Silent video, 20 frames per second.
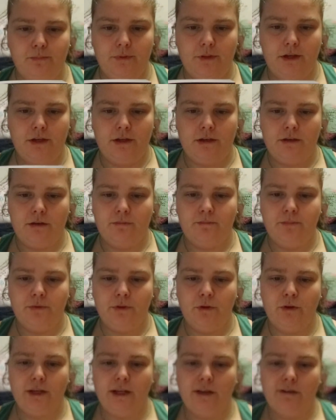Um,
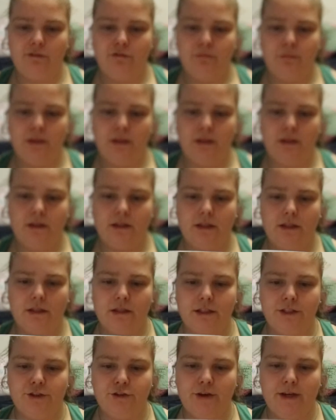you gave me
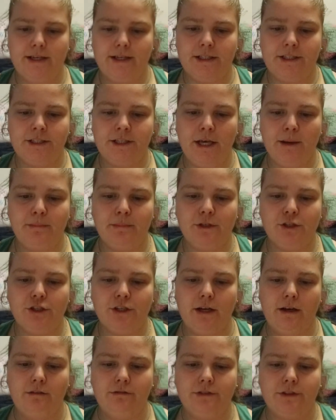this great escape,
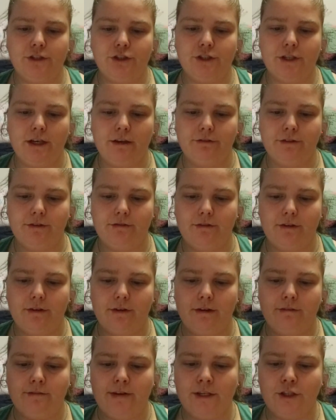shelves and shelves of
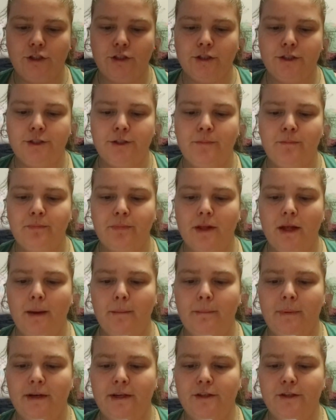adventures,
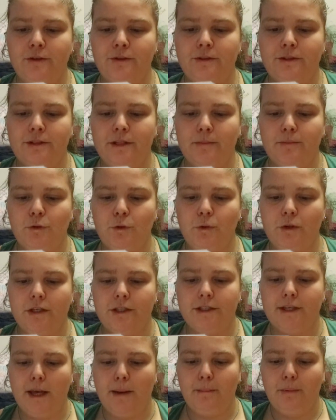but I used them to
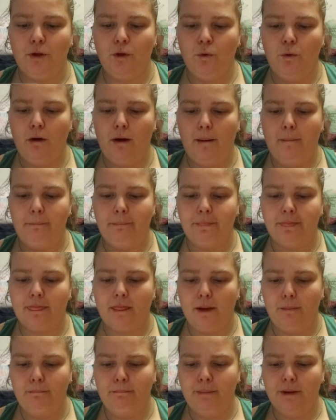escape you.
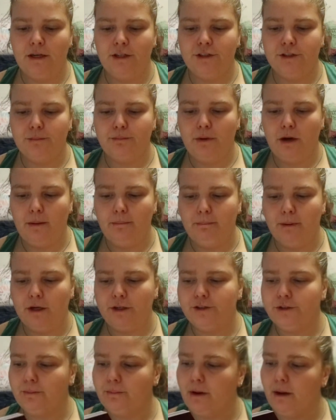Books upon
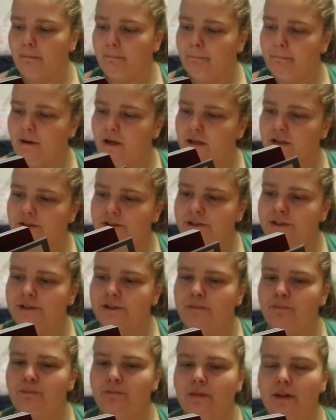books upon books.
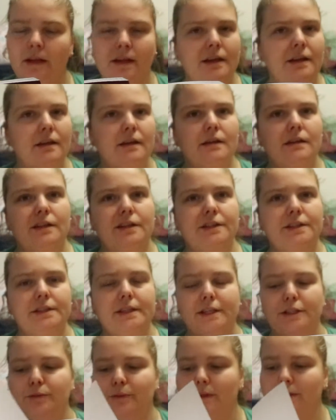That's a
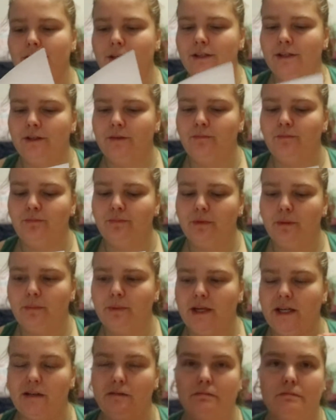nice one,
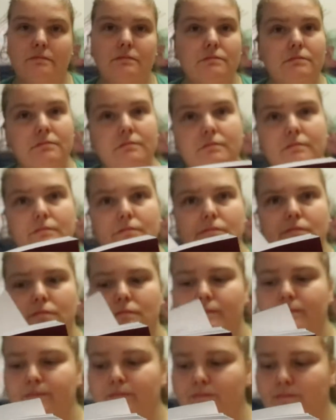but
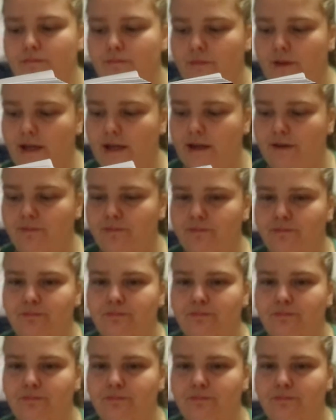yeah.